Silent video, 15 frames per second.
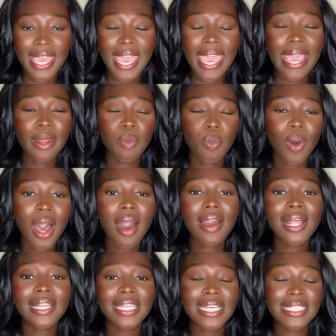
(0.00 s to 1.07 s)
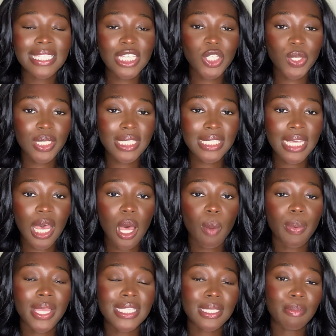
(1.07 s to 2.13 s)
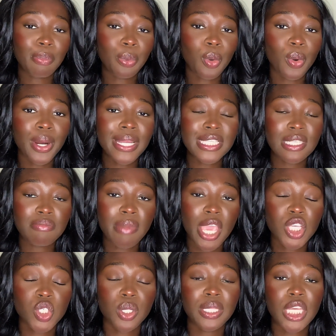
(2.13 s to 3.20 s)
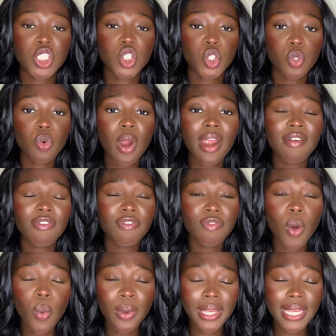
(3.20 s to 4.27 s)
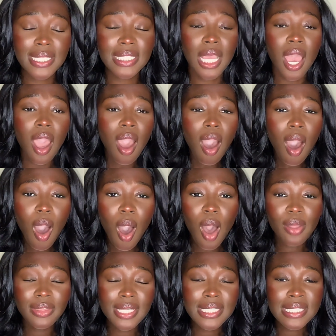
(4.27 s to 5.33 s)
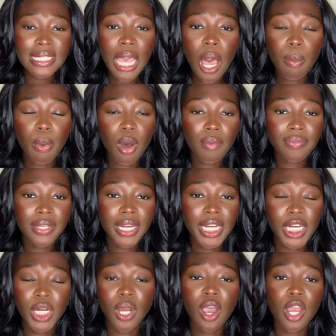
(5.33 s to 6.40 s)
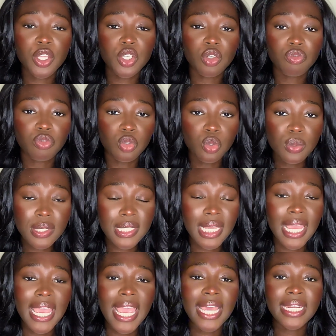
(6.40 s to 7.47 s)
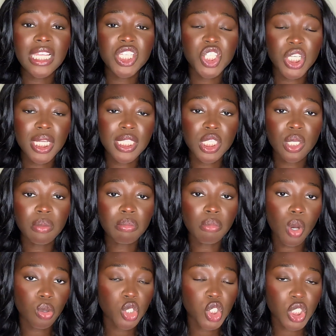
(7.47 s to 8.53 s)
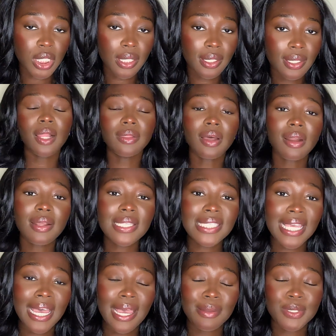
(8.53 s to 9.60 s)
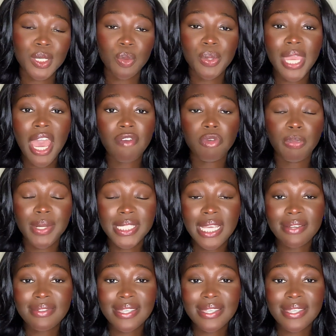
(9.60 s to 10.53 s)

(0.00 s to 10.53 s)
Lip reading: And while cleansing your scalp, it's important to make sure that you are focused on the scalp of your hair, on your roots, and a gentle motion. A lot of times when we have a protective